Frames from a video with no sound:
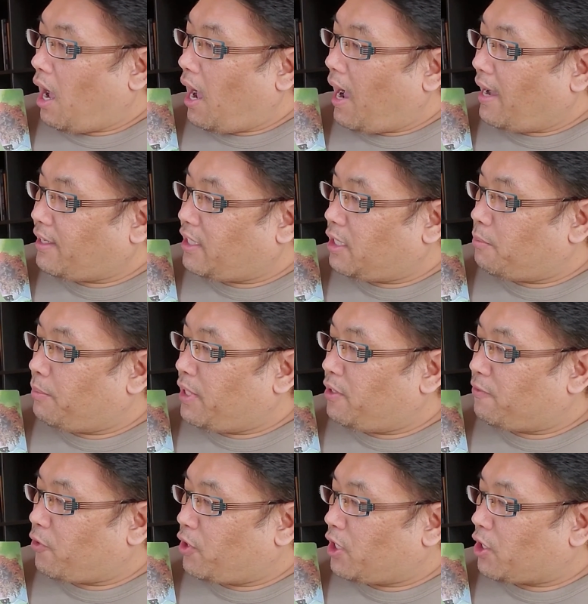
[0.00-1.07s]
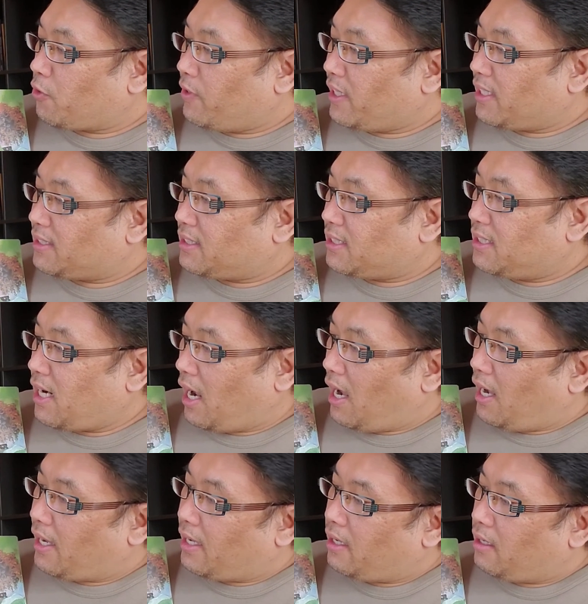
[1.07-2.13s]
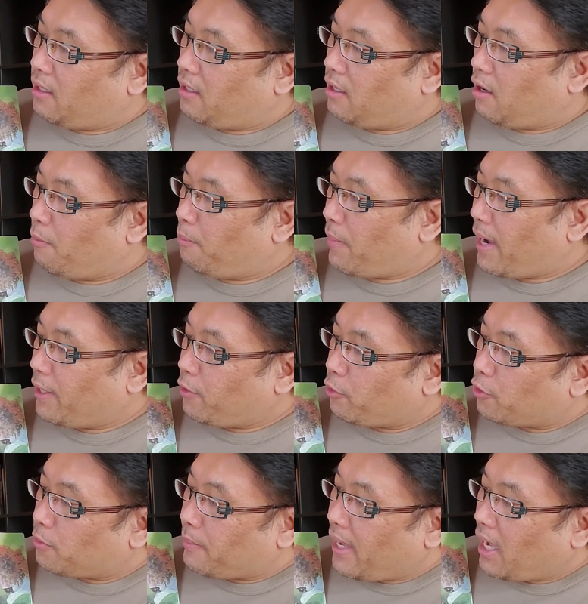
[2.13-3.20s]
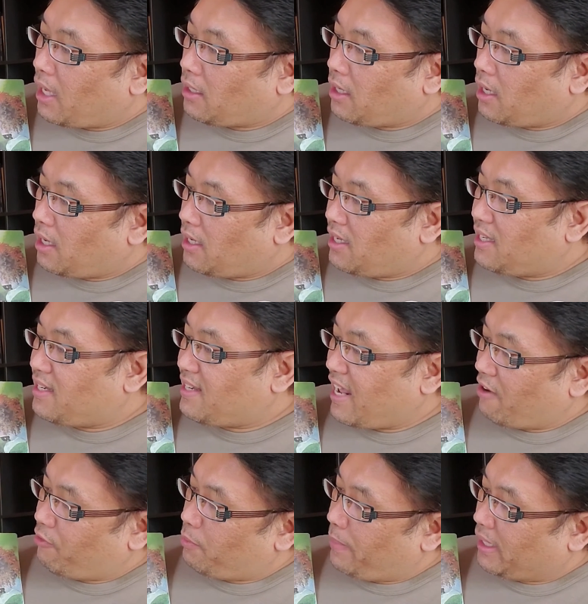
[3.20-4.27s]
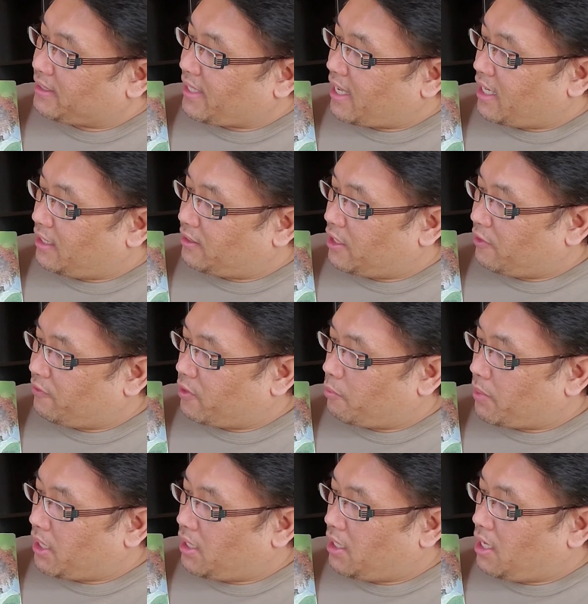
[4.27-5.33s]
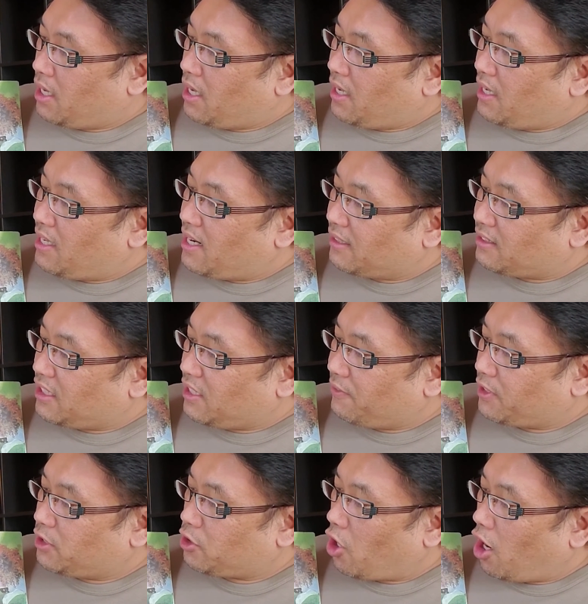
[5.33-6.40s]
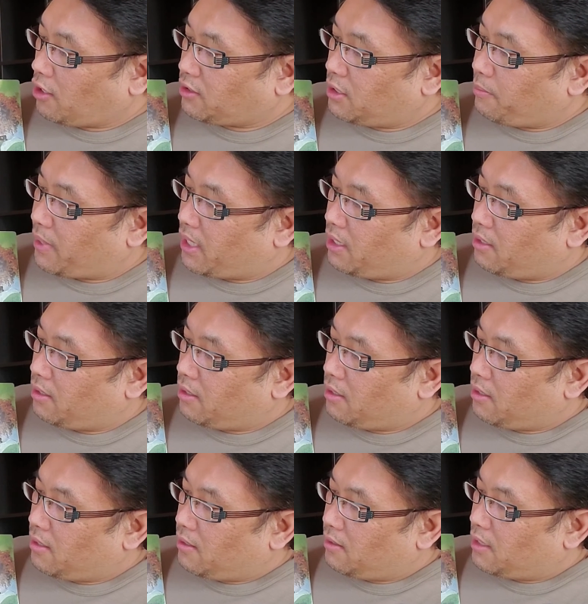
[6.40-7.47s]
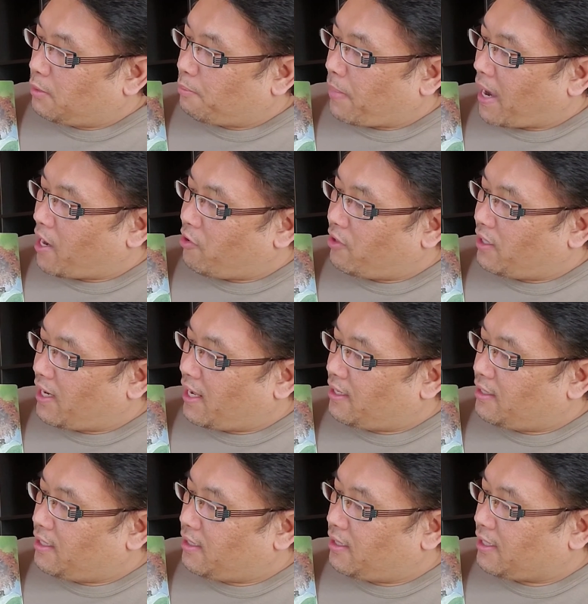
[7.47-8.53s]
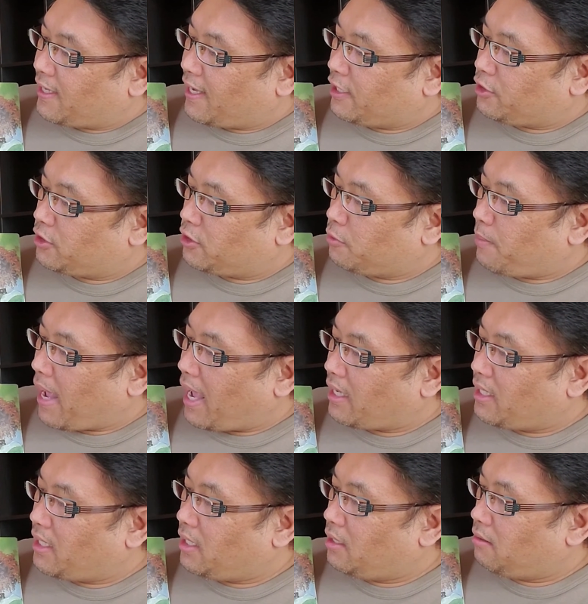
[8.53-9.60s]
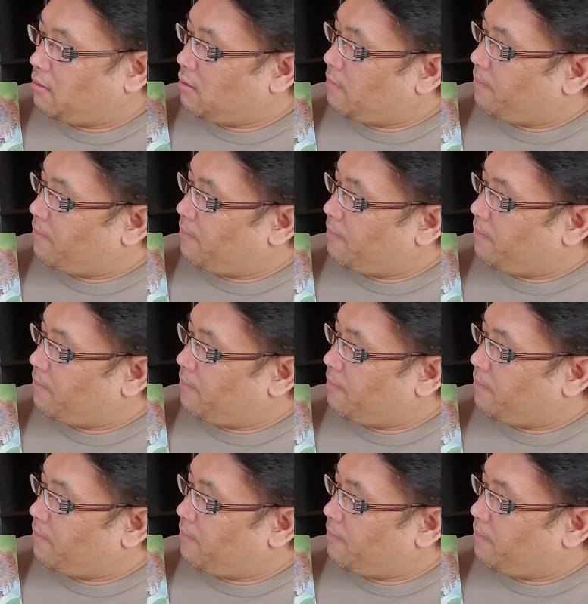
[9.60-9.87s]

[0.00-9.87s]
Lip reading: "I didn't mean for the cricket to die. My old man, he never makes anything for me. He doesn't even talk to me." The pirate handed the cage to Maggie.